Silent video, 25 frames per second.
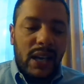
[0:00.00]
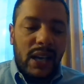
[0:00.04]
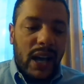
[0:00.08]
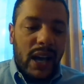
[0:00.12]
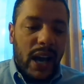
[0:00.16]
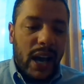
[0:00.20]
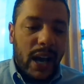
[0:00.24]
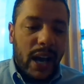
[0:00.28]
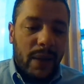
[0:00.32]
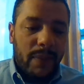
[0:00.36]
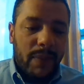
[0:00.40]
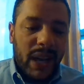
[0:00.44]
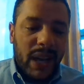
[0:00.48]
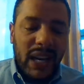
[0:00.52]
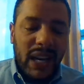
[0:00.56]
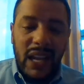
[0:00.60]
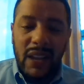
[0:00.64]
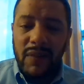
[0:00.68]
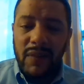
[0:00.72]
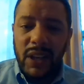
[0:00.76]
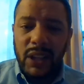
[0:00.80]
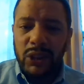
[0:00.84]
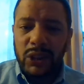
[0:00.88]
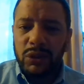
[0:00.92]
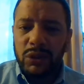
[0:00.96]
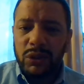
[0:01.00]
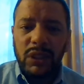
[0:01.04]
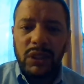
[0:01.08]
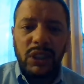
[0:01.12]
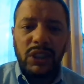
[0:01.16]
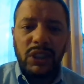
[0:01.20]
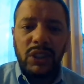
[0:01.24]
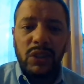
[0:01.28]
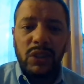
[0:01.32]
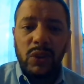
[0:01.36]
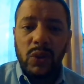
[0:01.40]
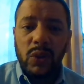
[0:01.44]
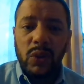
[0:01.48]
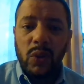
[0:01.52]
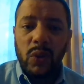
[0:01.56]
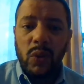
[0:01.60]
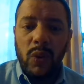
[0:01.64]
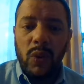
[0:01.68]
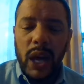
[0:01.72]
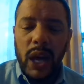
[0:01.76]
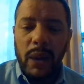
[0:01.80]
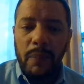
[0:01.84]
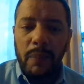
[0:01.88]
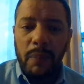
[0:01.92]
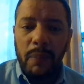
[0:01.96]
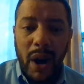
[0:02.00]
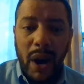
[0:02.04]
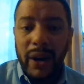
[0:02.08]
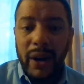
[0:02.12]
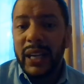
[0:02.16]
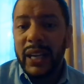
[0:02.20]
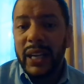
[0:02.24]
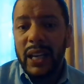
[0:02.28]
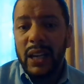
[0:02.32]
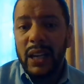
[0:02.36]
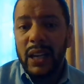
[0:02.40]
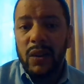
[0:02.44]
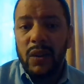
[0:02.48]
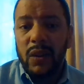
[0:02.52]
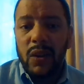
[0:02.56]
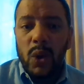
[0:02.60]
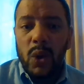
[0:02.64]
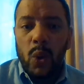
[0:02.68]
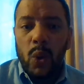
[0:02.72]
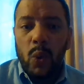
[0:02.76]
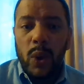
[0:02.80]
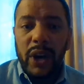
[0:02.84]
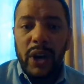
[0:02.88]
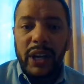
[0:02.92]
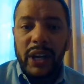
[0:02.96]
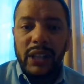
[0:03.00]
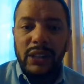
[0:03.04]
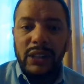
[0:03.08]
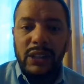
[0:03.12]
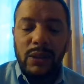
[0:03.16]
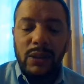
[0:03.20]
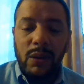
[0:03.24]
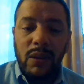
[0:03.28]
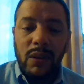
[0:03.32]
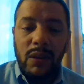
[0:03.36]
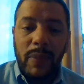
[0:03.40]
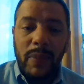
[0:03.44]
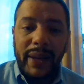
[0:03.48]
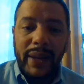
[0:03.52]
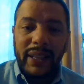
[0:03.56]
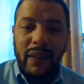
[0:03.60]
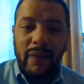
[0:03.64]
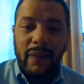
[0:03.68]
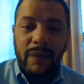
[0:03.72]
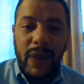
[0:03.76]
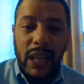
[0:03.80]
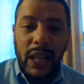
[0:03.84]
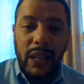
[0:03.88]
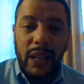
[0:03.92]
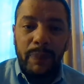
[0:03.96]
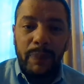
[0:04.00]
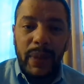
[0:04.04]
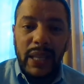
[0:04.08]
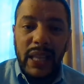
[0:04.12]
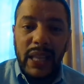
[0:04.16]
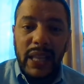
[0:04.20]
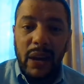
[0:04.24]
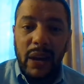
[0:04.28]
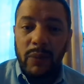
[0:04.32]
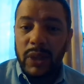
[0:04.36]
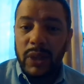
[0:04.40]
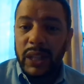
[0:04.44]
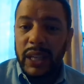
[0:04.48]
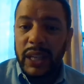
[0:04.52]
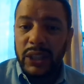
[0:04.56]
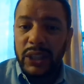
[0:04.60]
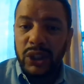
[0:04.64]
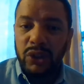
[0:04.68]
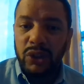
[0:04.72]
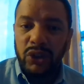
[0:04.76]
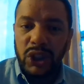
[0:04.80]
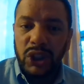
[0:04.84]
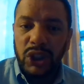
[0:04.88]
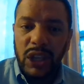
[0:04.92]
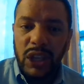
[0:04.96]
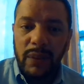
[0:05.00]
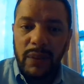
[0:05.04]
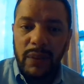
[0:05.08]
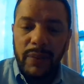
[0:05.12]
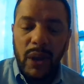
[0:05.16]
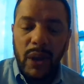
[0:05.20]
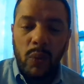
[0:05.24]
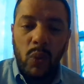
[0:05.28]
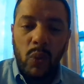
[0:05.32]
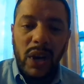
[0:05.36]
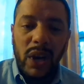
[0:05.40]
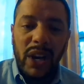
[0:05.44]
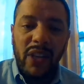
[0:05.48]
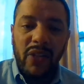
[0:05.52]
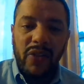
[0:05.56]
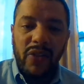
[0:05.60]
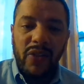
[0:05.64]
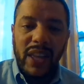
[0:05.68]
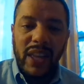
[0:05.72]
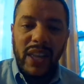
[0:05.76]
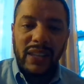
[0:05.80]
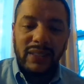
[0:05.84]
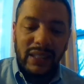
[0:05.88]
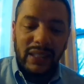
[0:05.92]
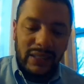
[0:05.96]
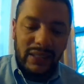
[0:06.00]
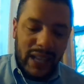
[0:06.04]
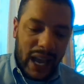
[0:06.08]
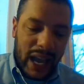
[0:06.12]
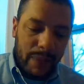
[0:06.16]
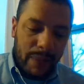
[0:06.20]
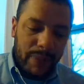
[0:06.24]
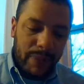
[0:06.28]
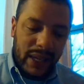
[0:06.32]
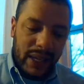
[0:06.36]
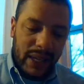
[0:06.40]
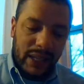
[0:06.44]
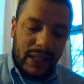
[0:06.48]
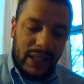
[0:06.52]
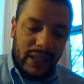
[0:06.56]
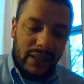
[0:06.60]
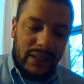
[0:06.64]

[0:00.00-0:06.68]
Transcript: And even in traditional marketing, we're concerned about developing that relationship. And one of the things that's happening